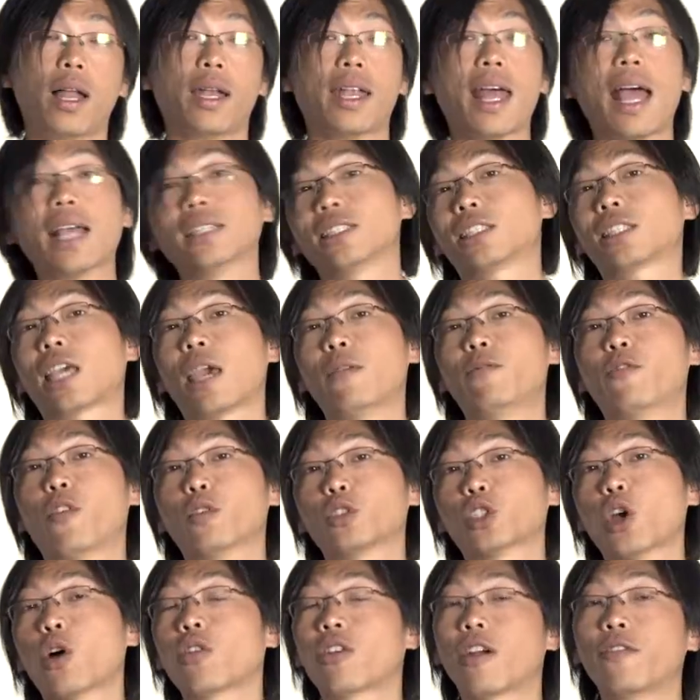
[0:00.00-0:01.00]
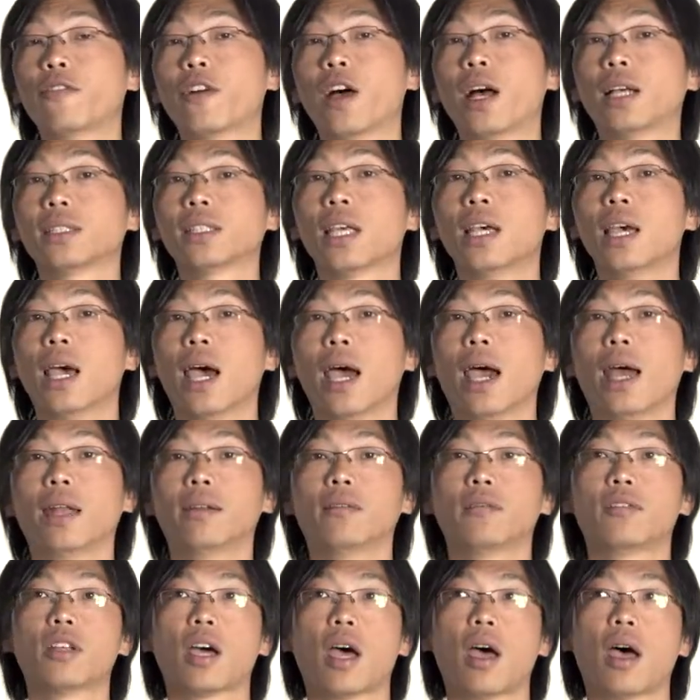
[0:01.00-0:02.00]
landscape photographers
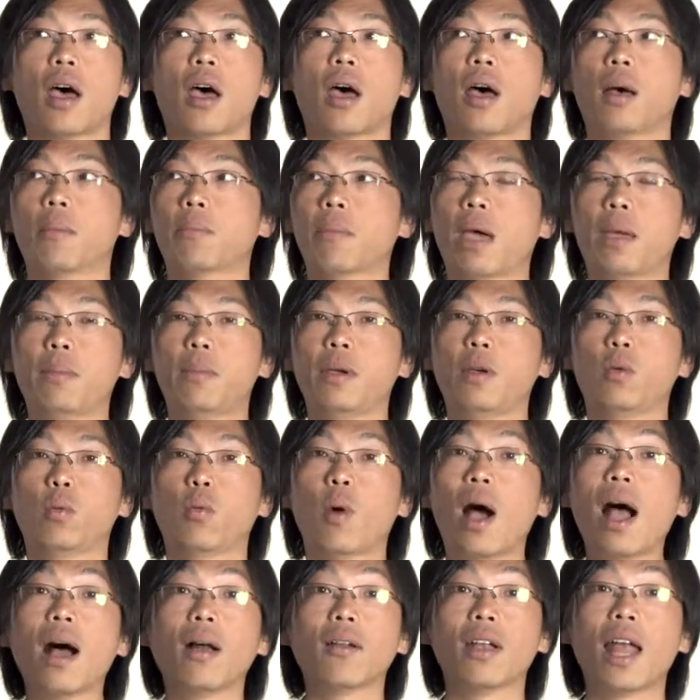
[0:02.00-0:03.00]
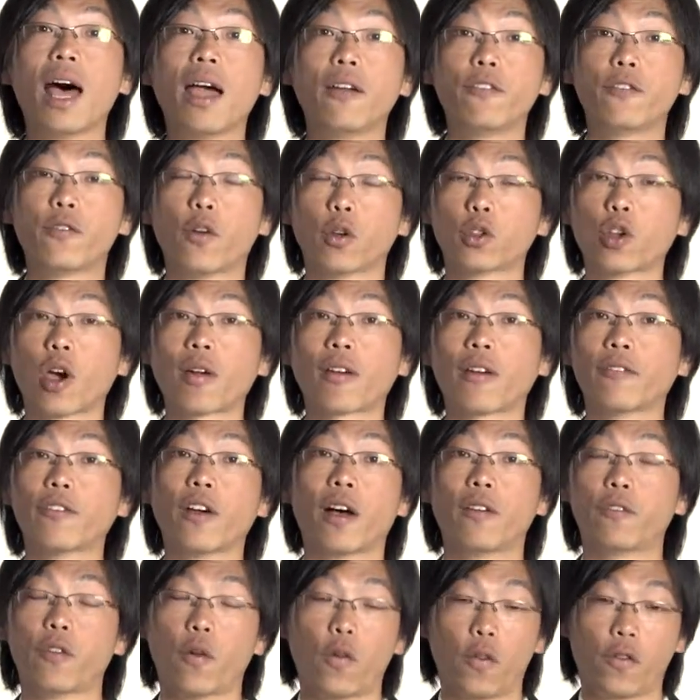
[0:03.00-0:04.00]
and maybe wildlife
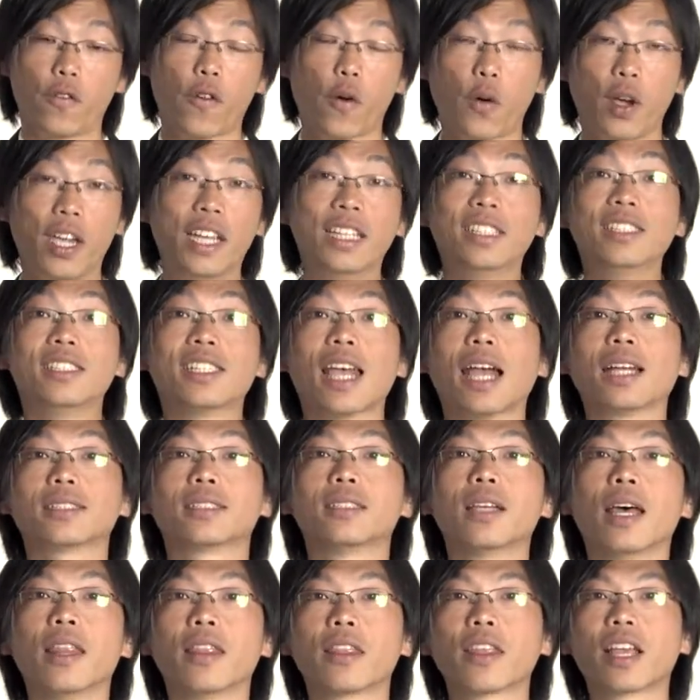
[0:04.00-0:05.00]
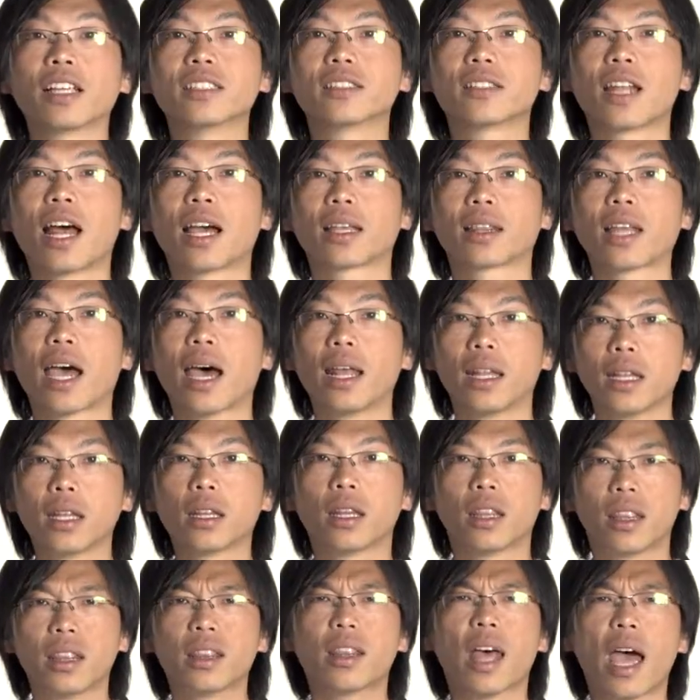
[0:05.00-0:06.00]
photographer for insects and things like
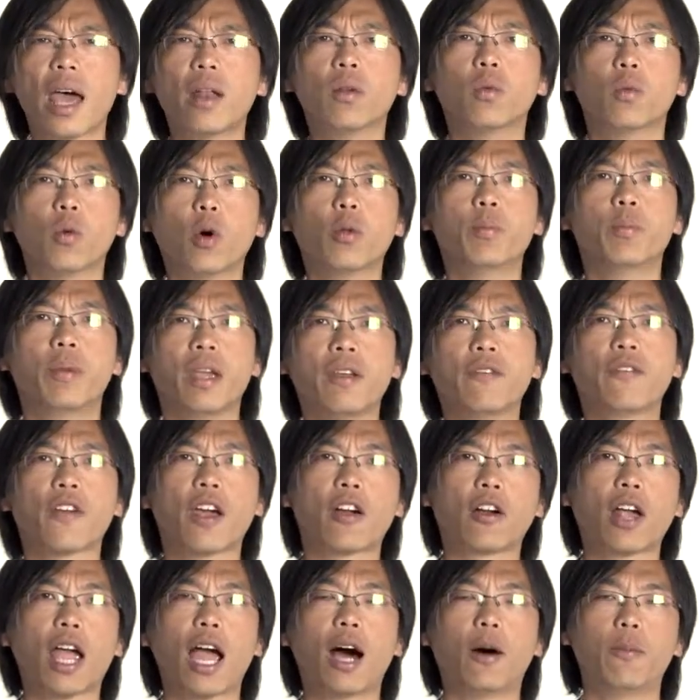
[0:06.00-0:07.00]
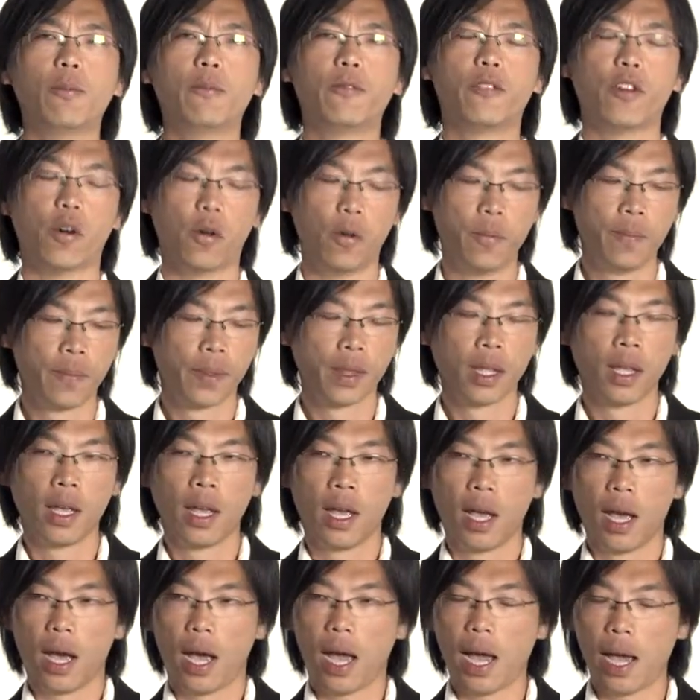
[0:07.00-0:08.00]
that. That would be very helpful.
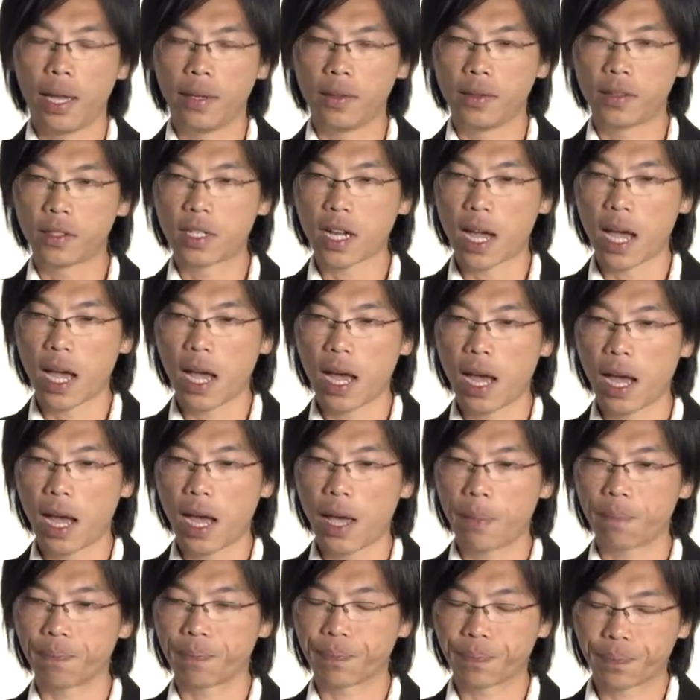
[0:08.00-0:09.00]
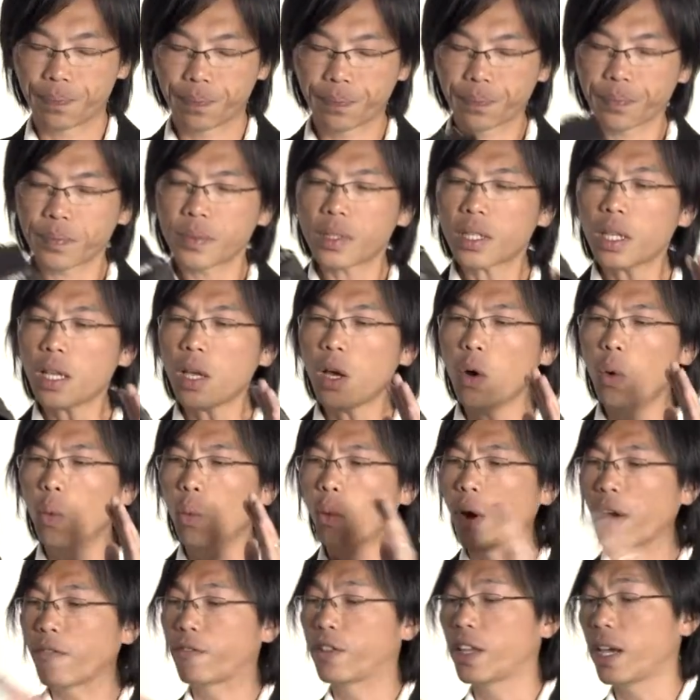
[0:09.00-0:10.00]
And
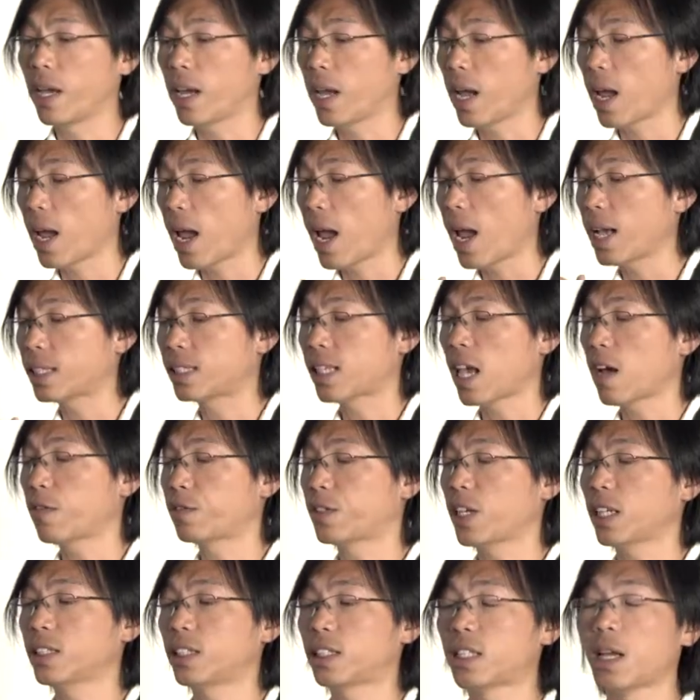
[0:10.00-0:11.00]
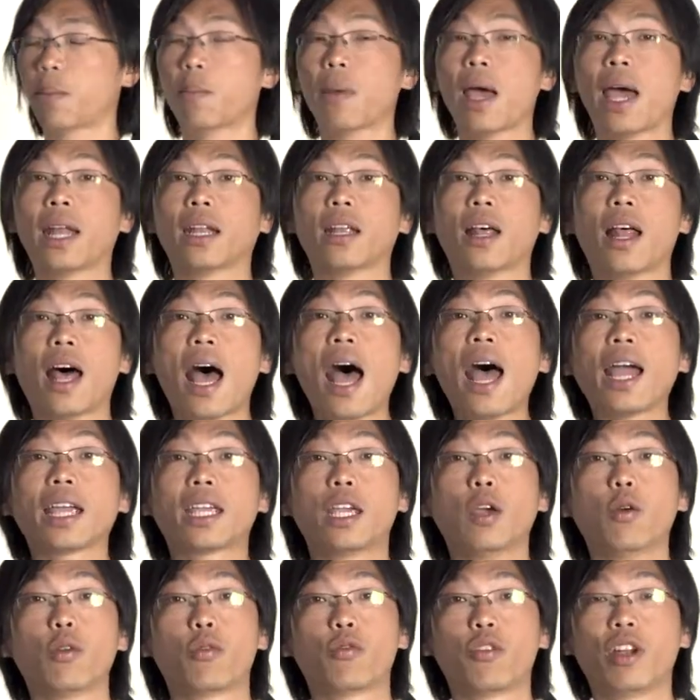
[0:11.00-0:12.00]
with the XF system and the
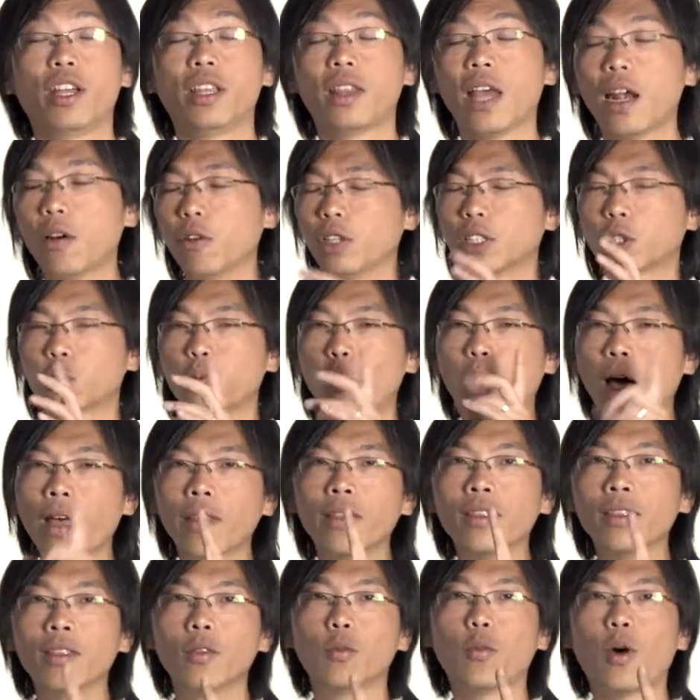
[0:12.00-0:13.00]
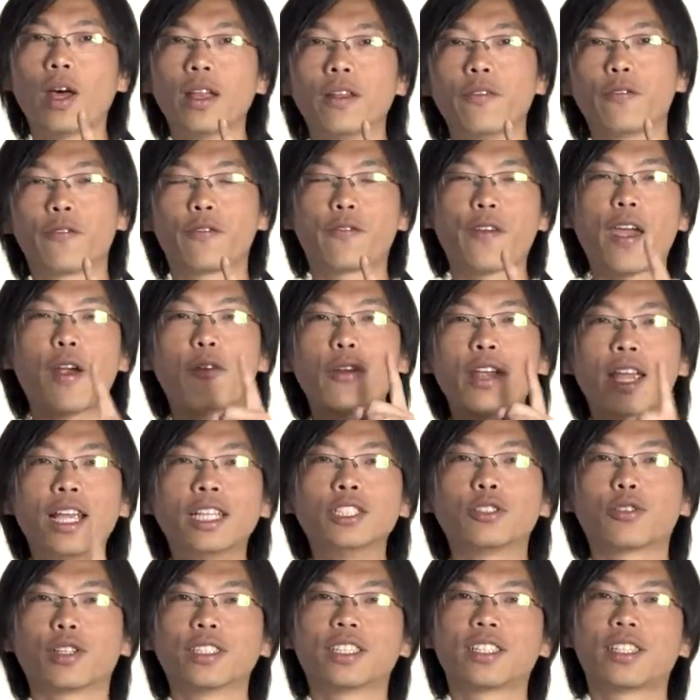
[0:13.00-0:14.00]
IQ3, there is one very
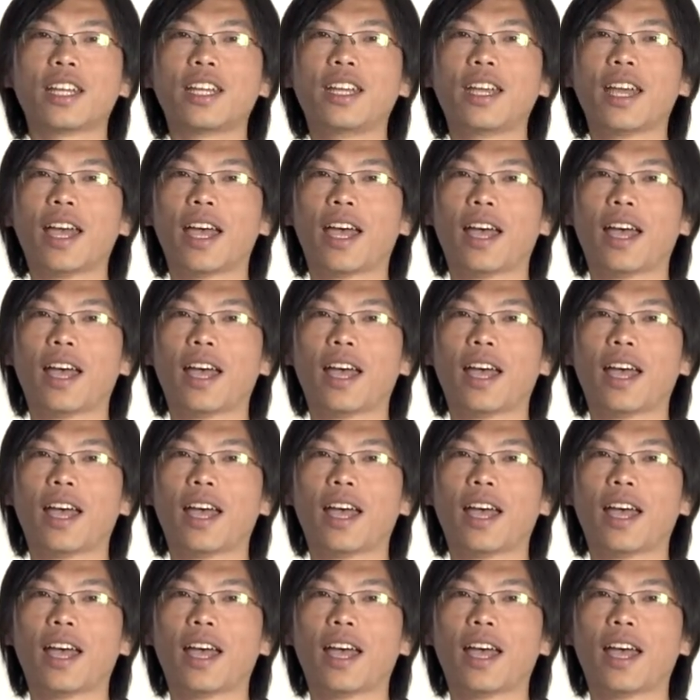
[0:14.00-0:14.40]
interesting